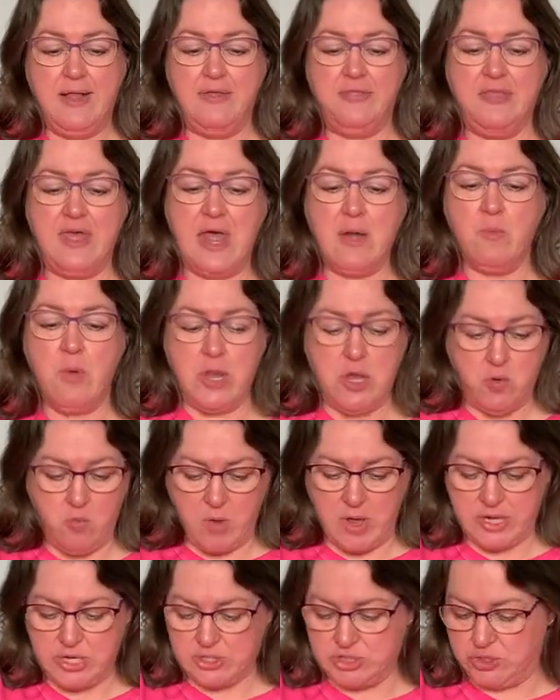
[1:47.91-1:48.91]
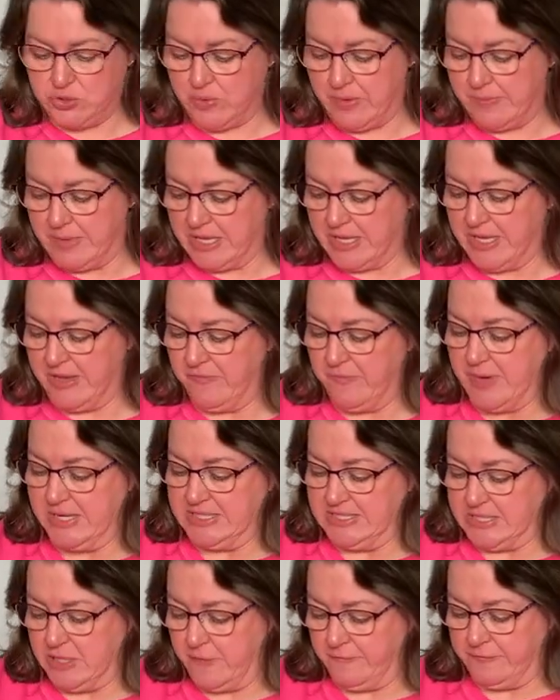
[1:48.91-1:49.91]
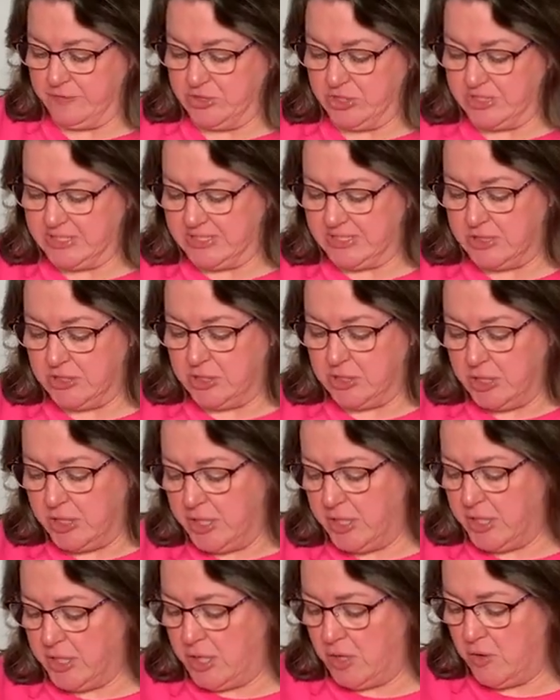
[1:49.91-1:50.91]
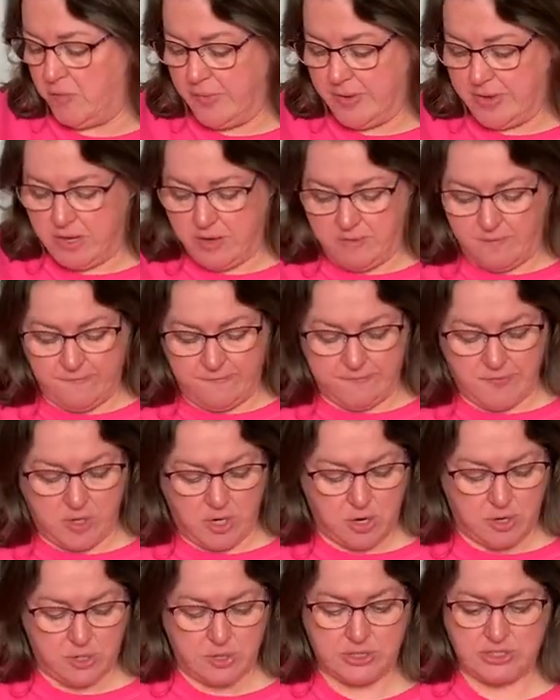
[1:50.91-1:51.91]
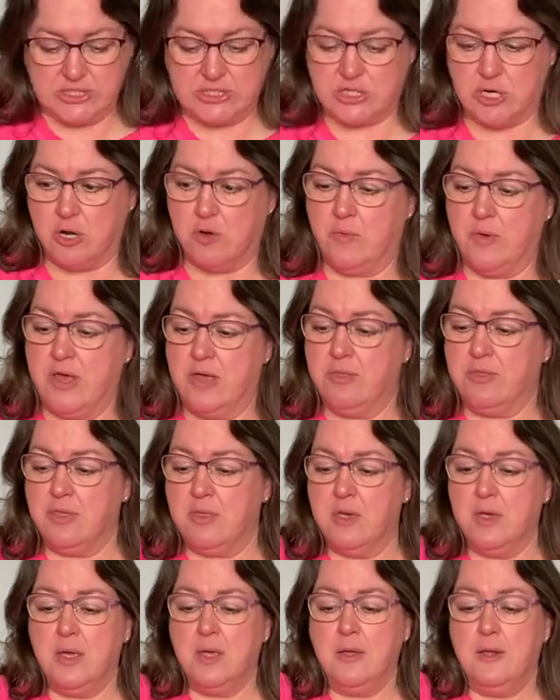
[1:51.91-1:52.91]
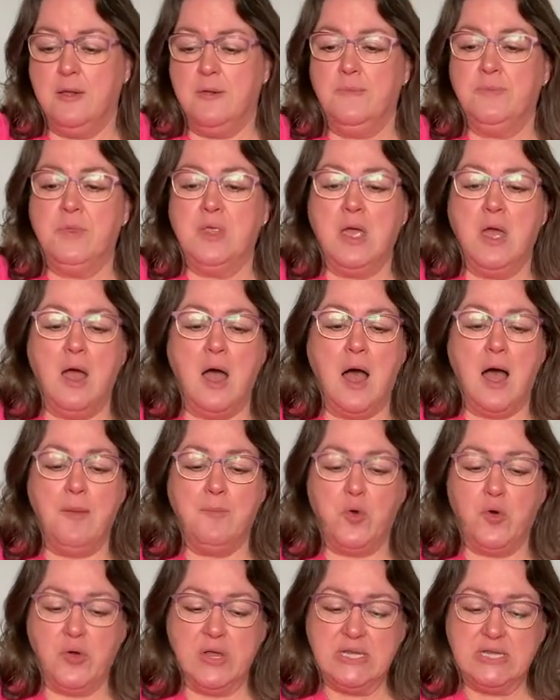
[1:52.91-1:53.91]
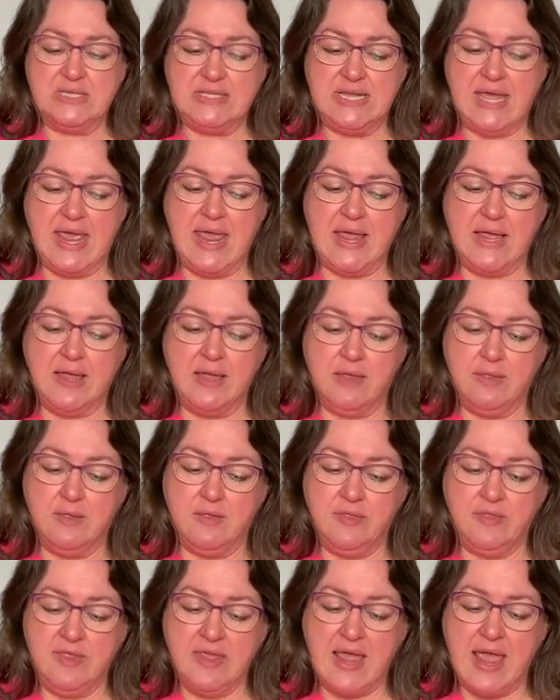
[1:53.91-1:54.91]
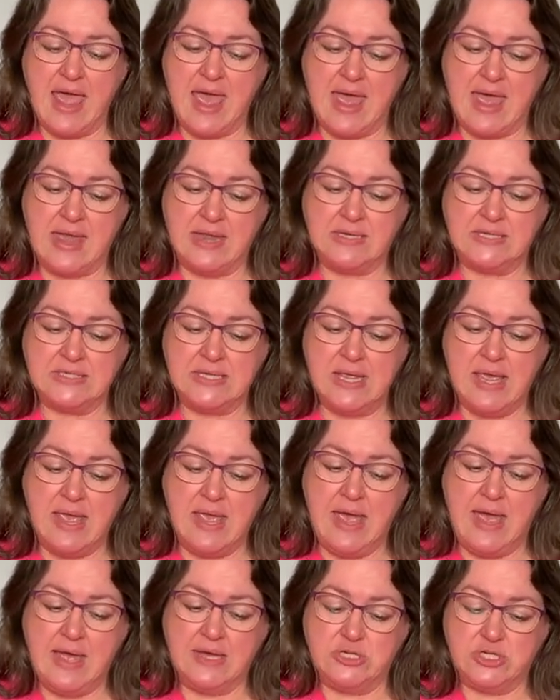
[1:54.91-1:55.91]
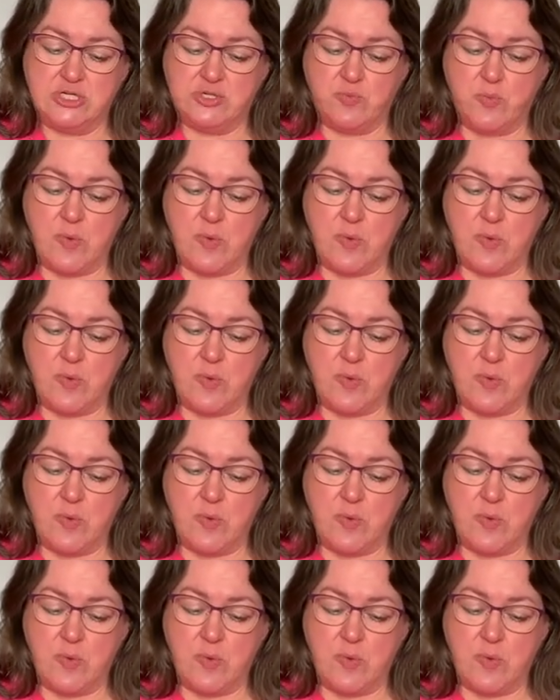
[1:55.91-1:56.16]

Then what you want to do, I'm going to give myself just a little bit of yarn to start with. I'm going to take the end and just